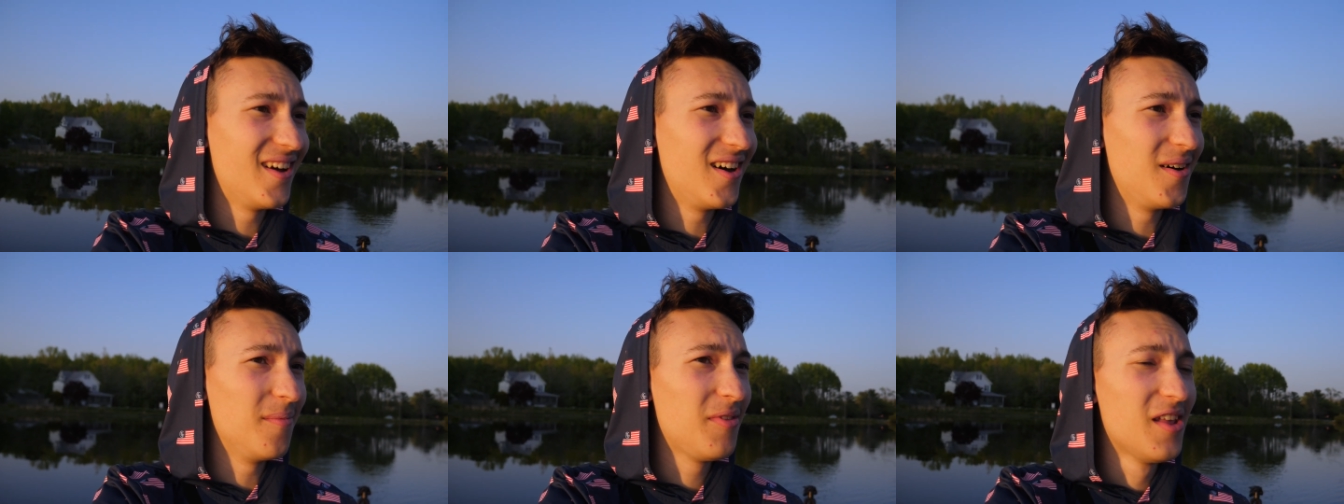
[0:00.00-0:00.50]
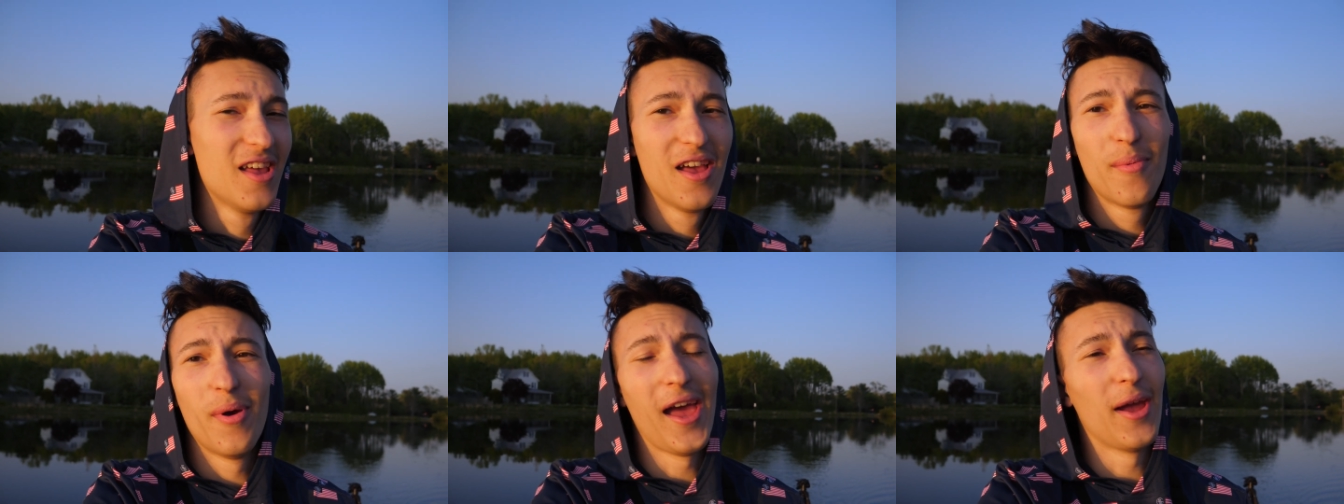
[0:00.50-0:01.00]
Um,
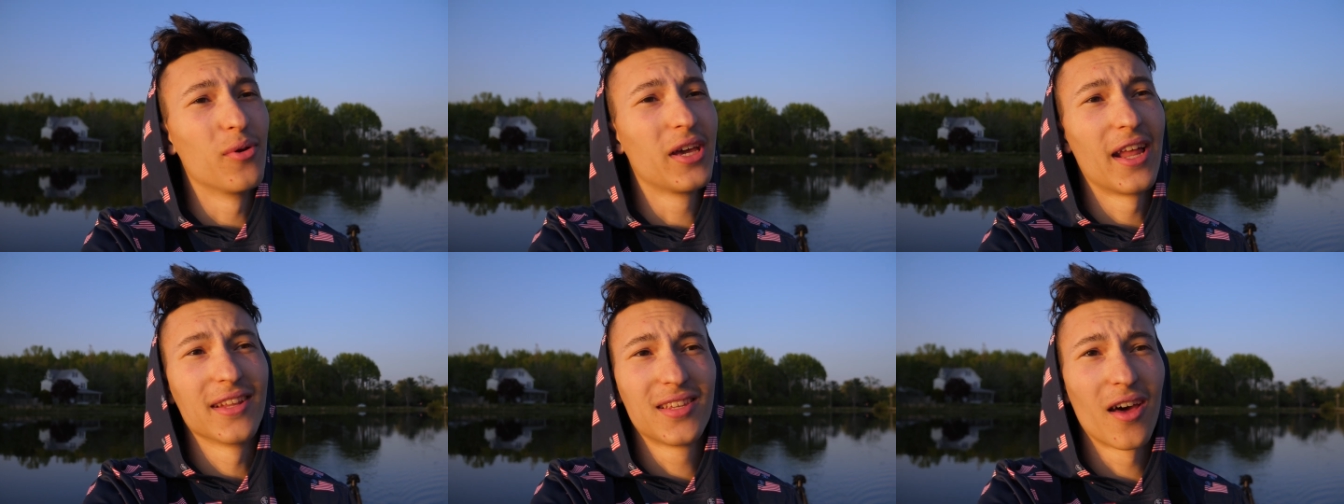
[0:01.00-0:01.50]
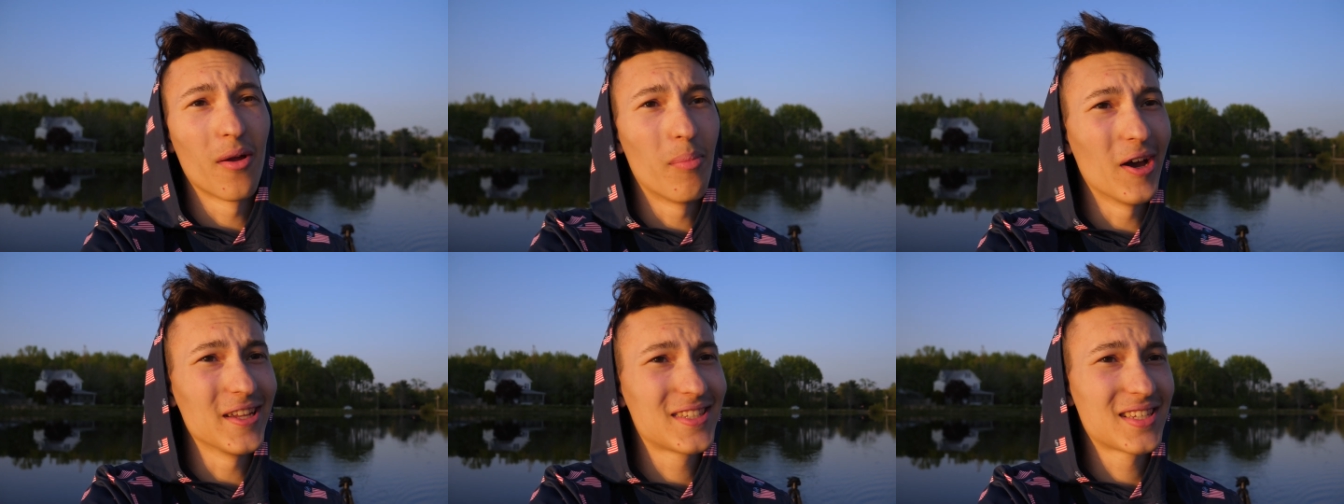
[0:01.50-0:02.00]
but hey, we got a ton of
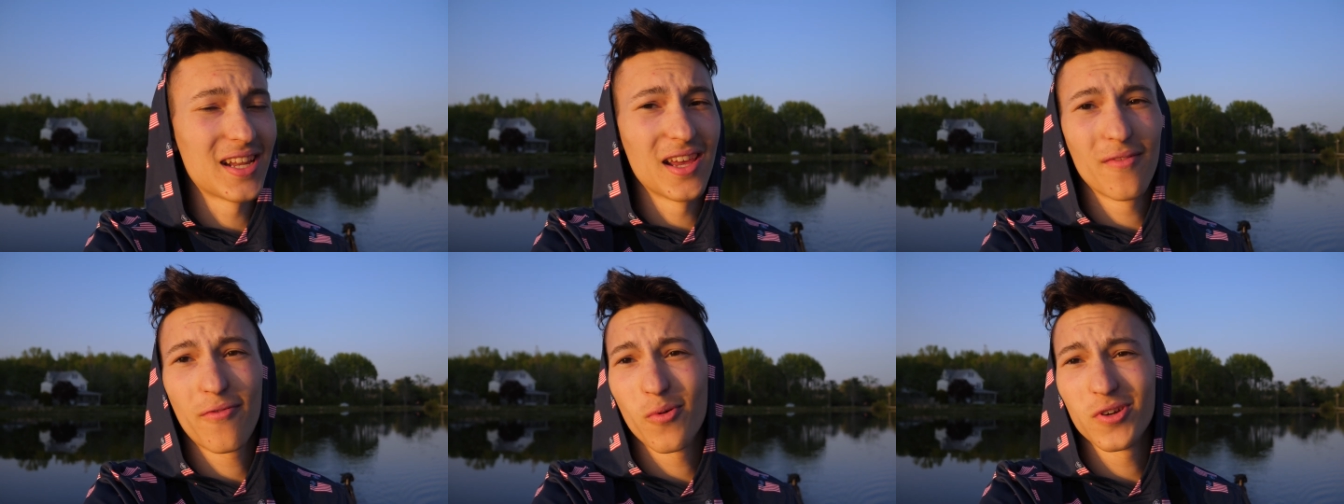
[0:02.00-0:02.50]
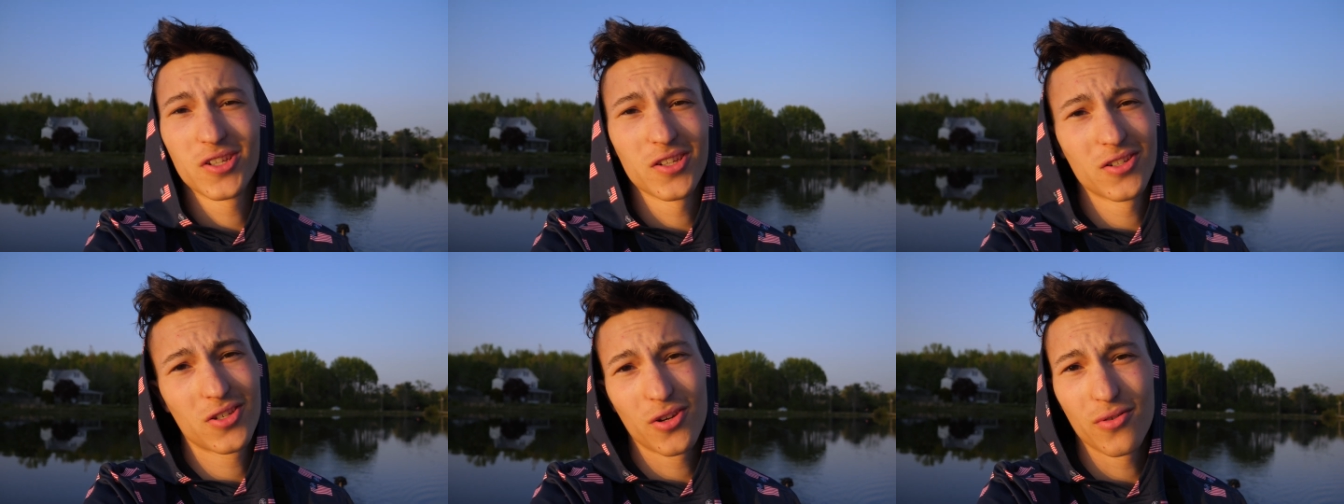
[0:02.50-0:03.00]
bites today.
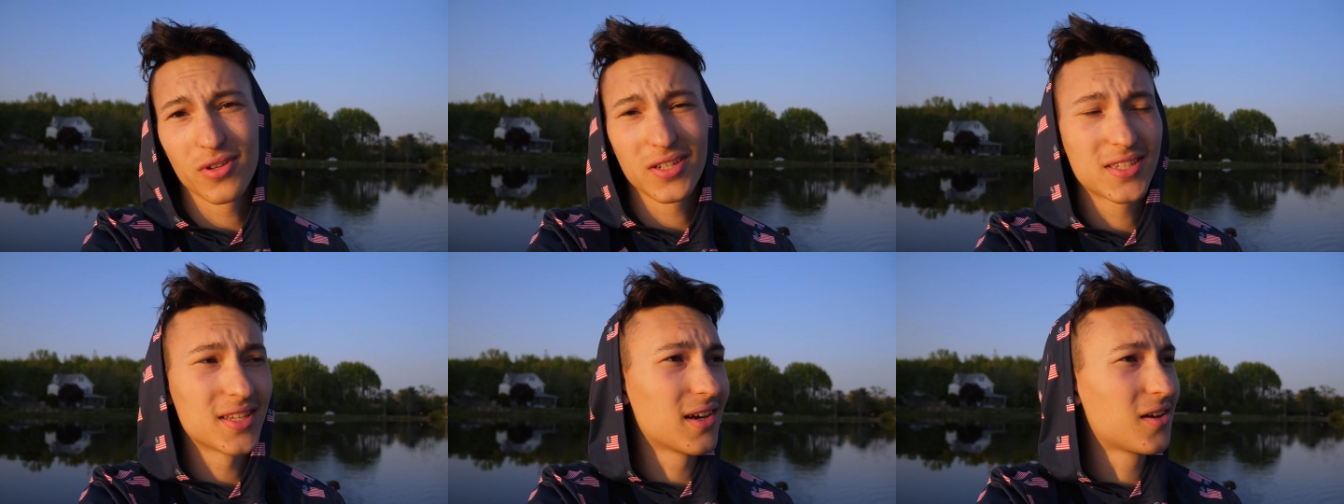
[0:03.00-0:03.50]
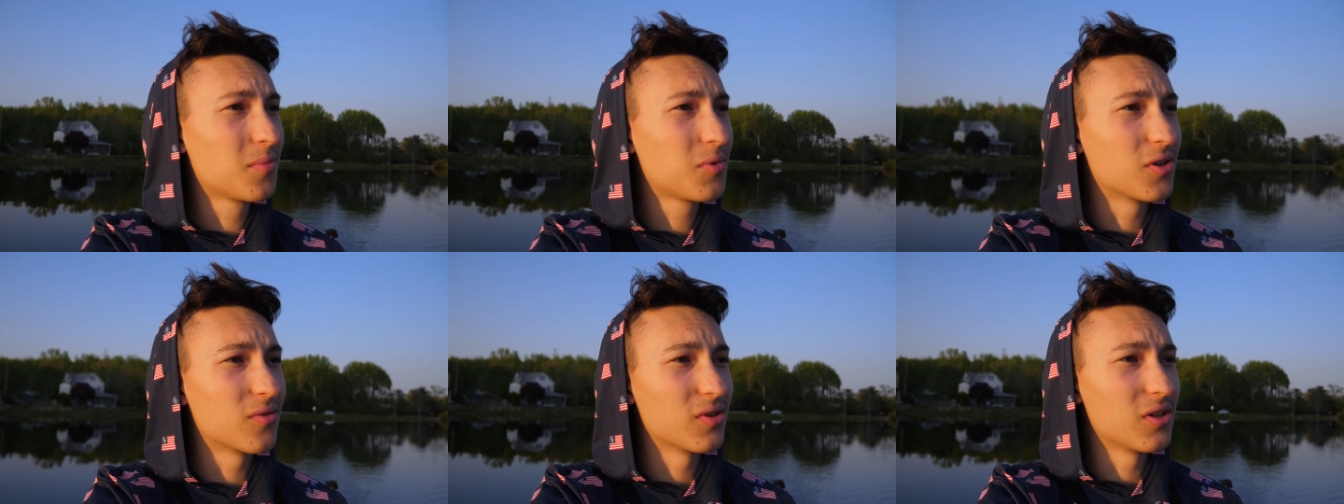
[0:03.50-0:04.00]
Unfortunately, just couldn't really stick them,
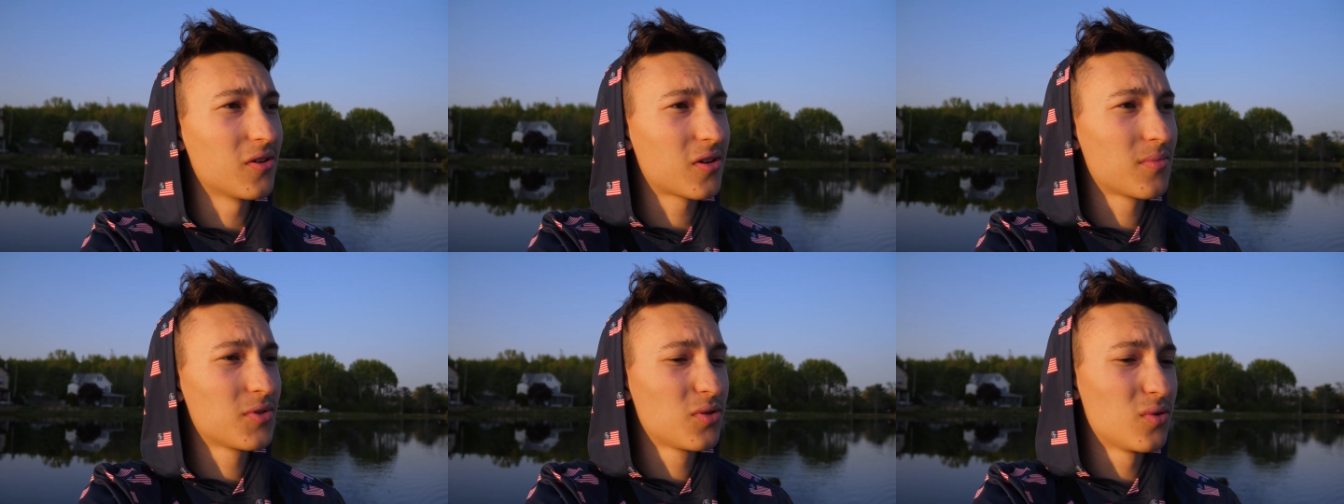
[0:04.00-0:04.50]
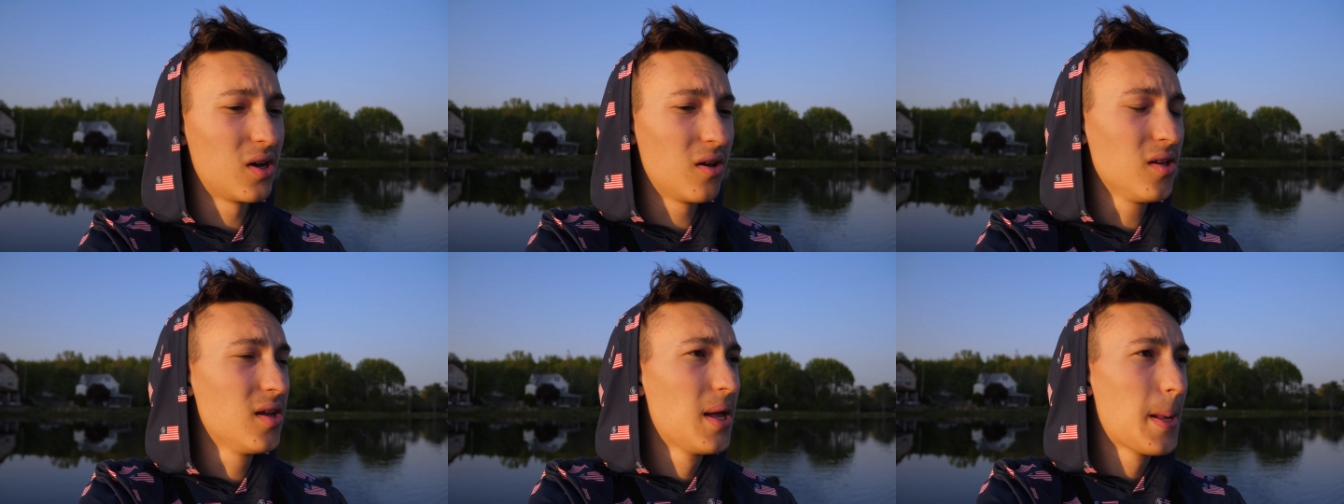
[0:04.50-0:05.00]
couldn't really hook them too well.